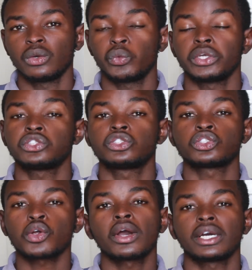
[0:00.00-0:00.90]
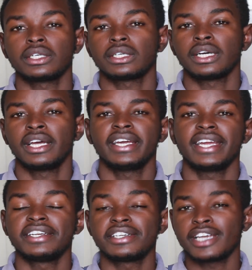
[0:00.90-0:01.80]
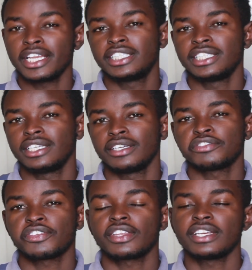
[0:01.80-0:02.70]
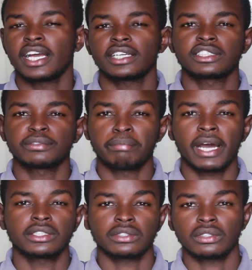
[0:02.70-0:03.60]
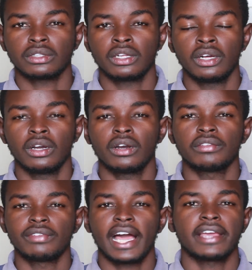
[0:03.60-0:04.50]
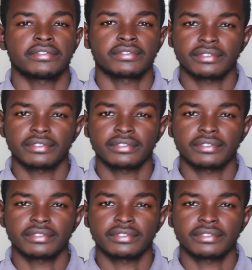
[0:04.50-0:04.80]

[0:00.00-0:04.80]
we're stronger and ready for the next battle of life.